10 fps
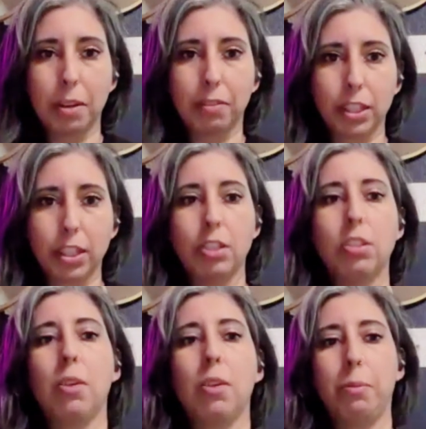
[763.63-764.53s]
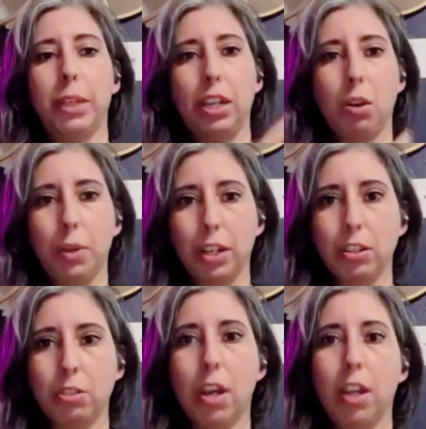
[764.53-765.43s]
everything so that when we go in
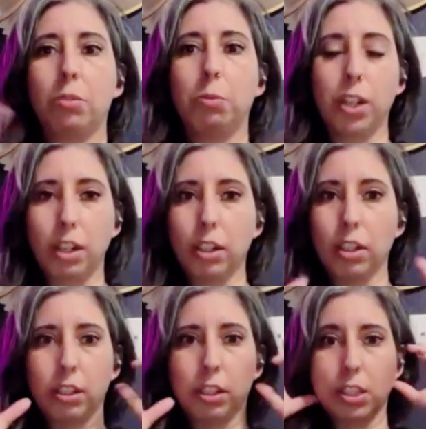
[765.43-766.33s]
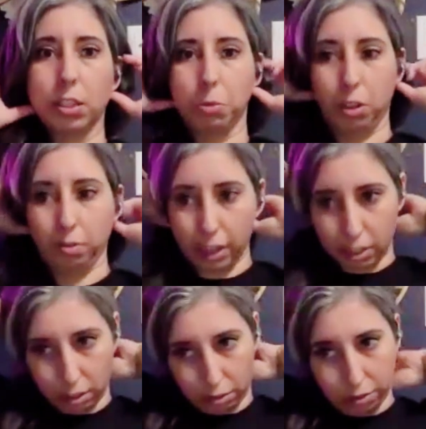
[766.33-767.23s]
and do other work, it's more
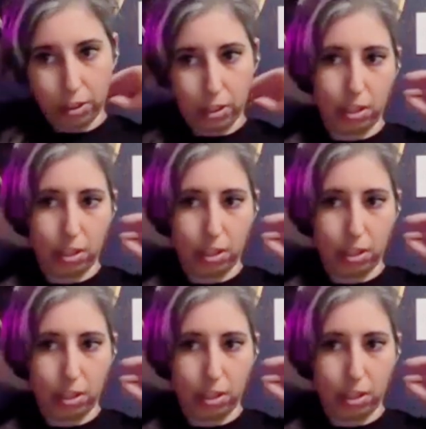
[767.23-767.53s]
effective.